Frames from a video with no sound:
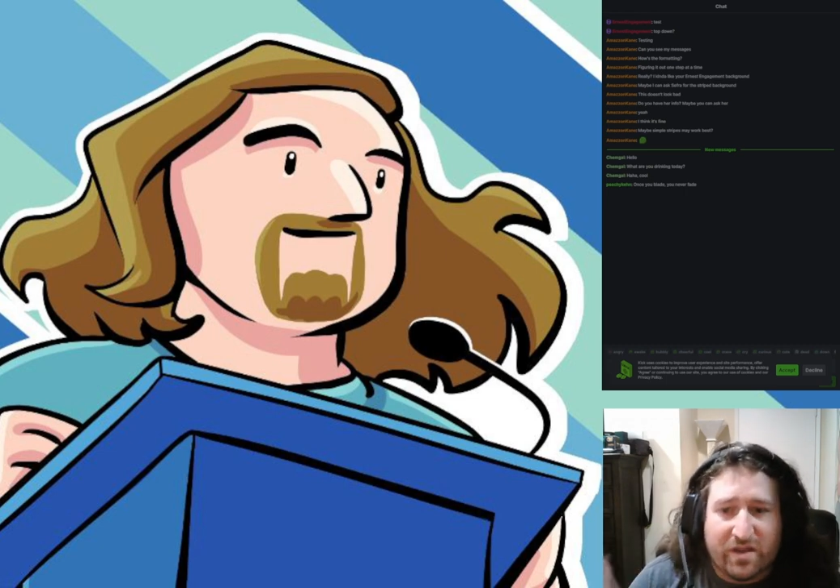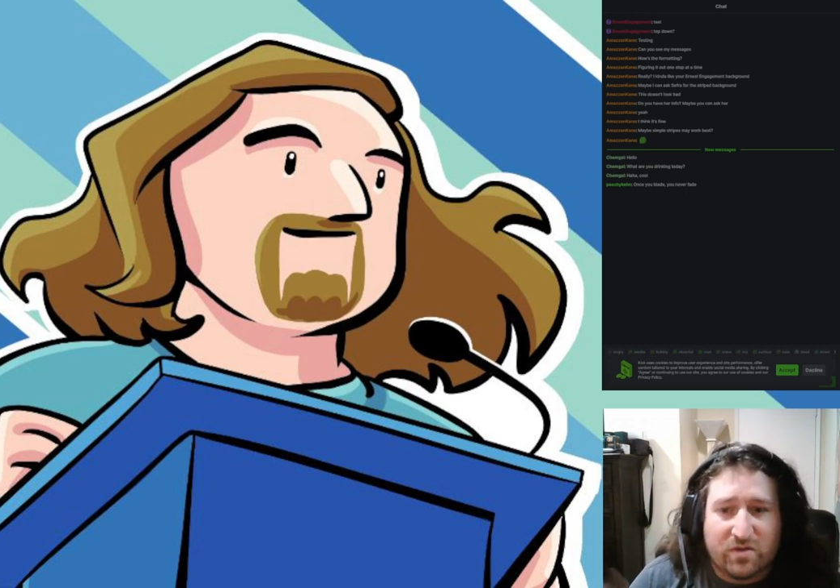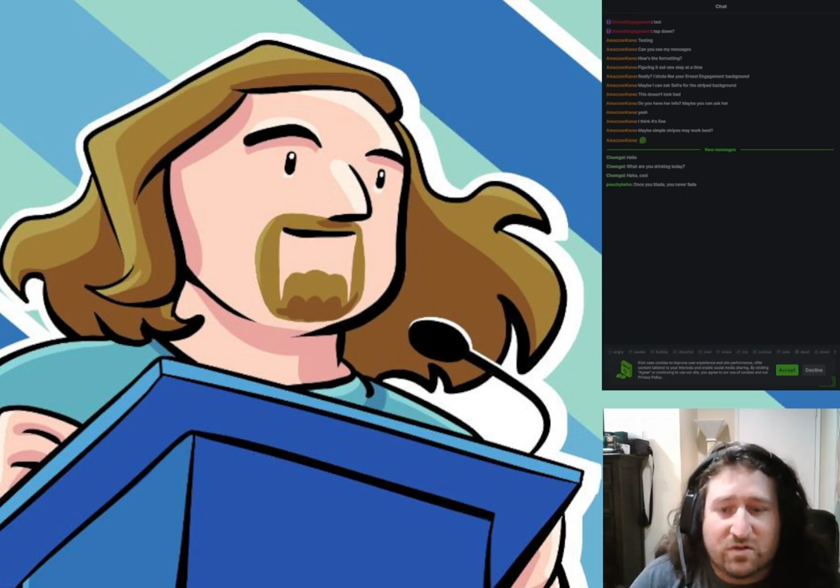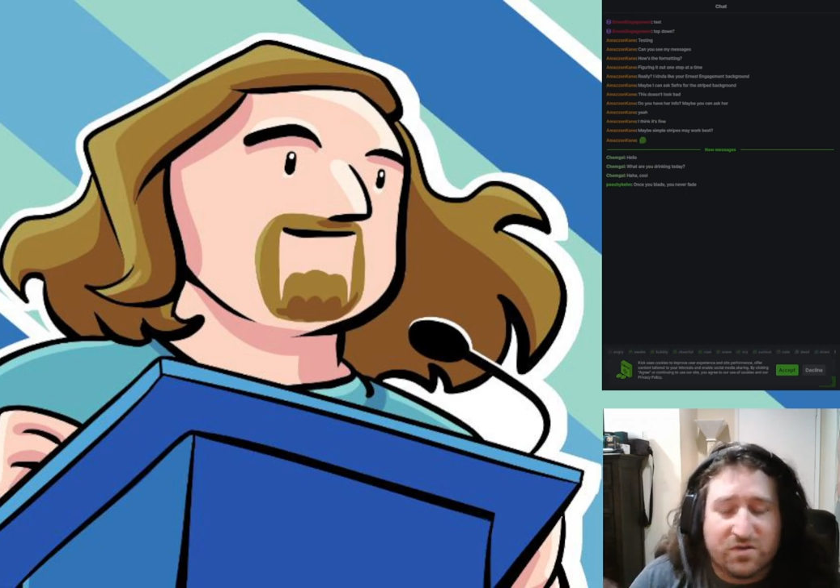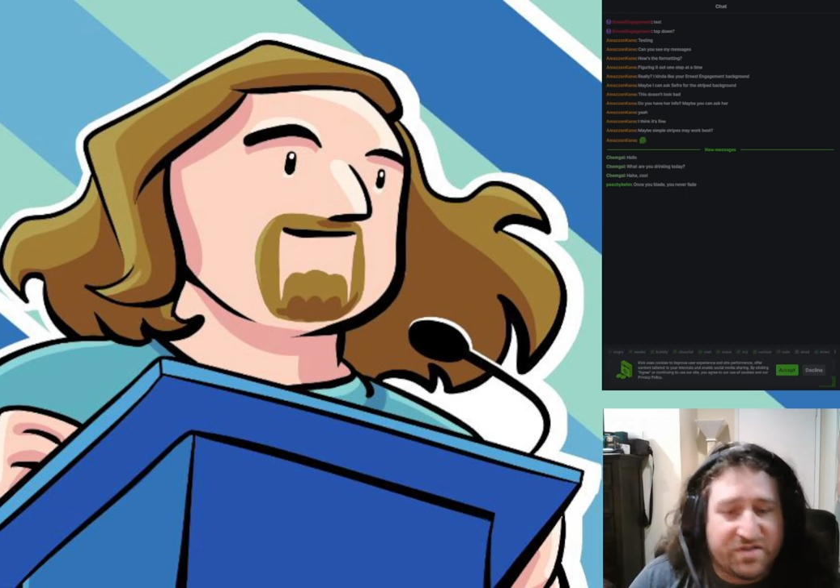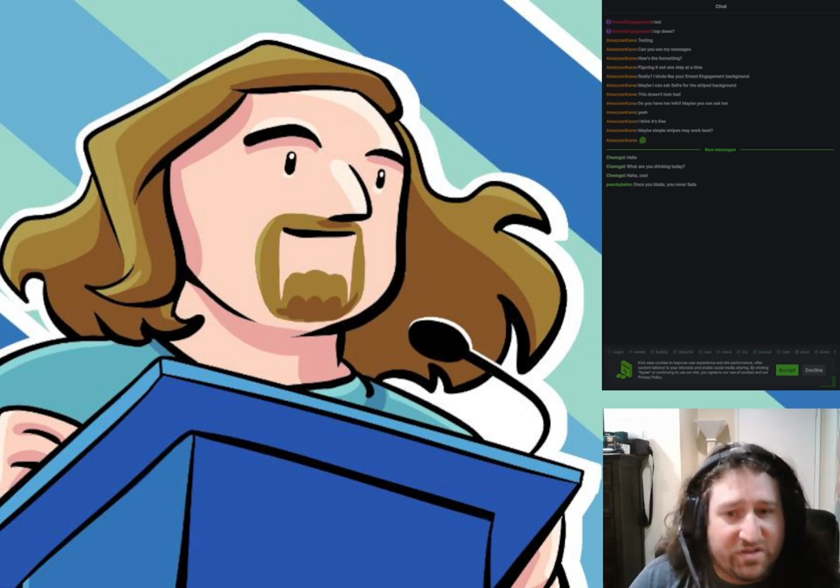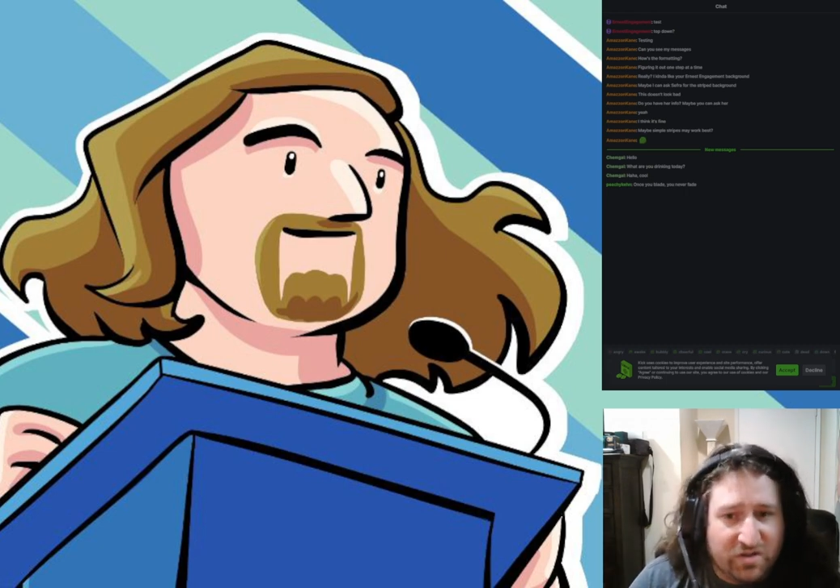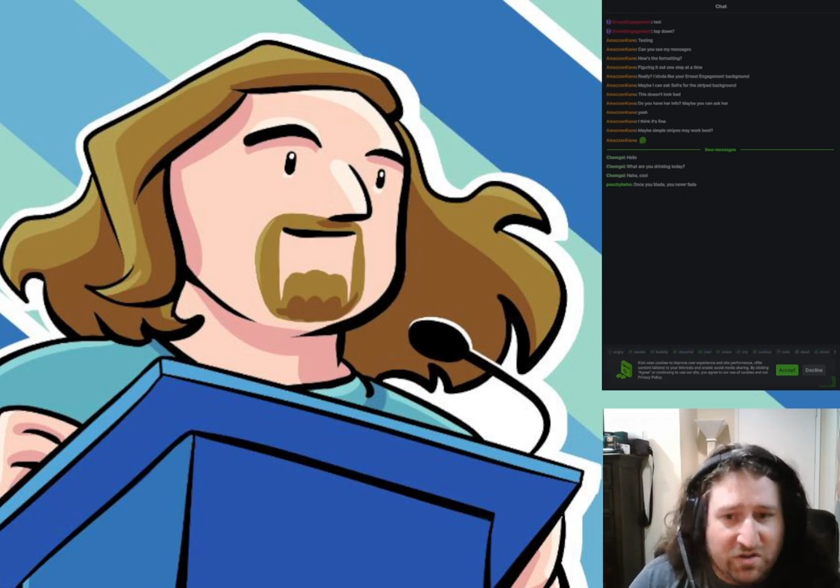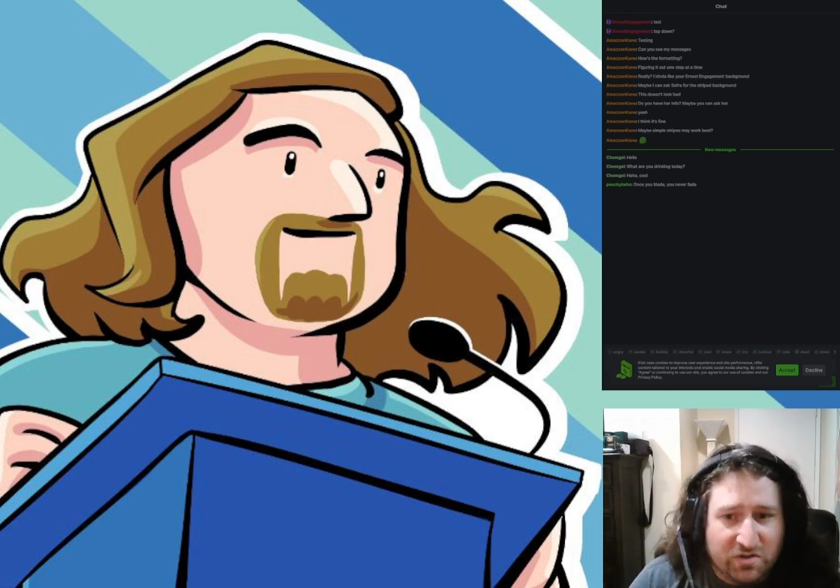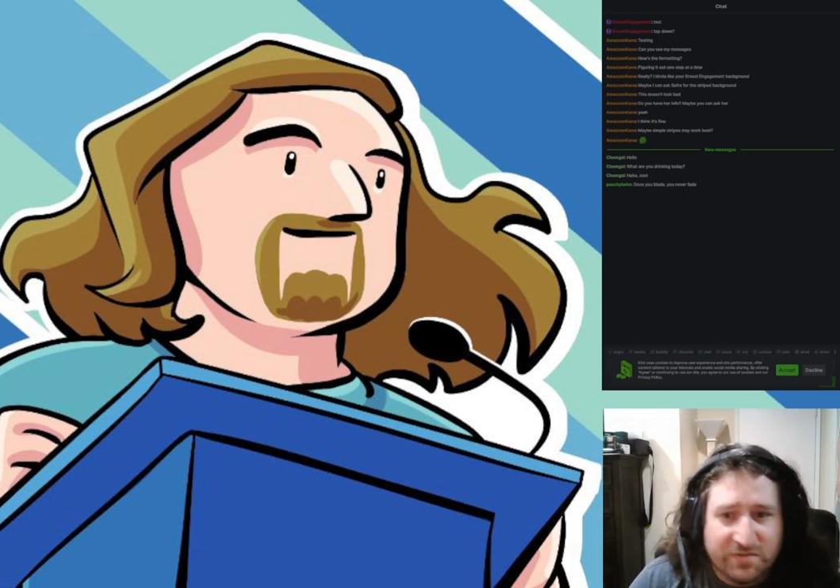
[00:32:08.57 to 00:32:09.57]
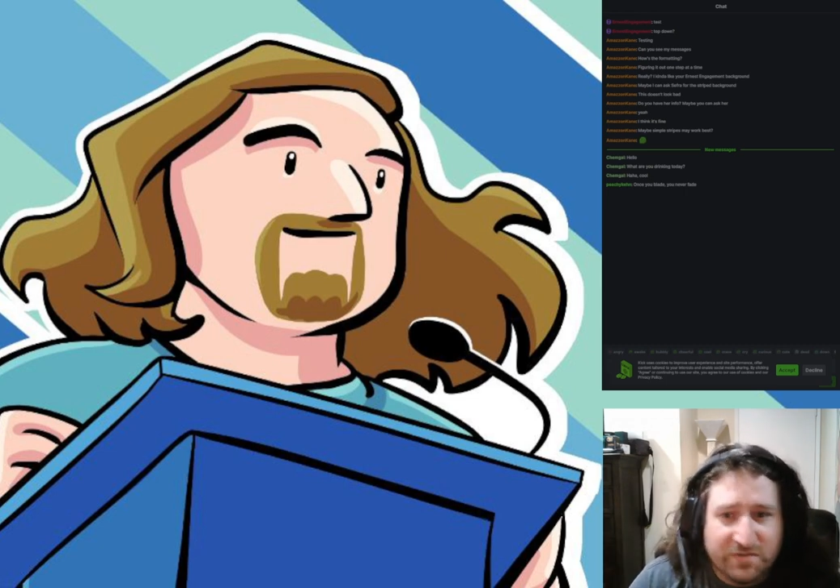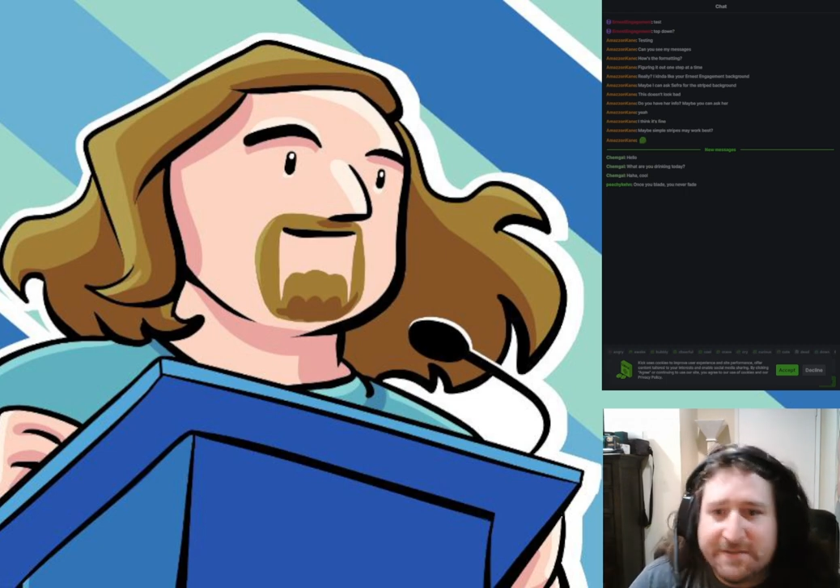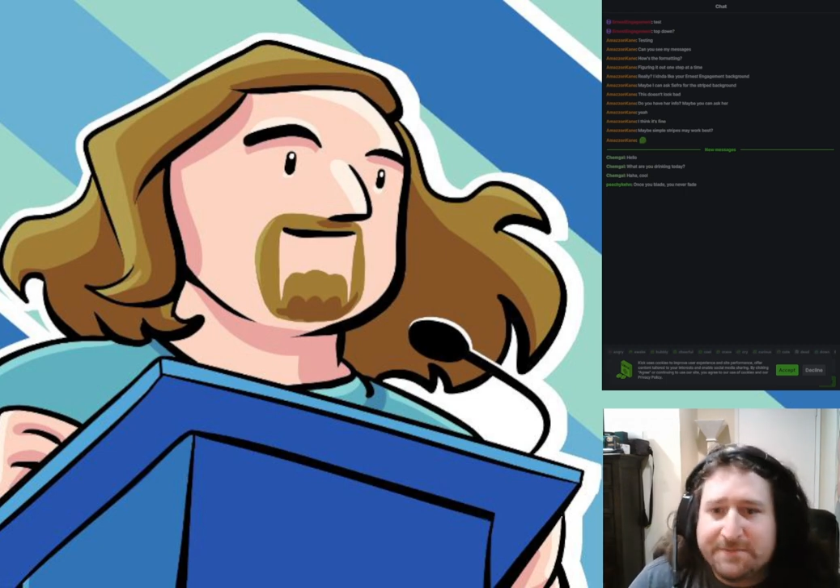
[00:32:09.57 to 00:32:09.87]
without clothes at all,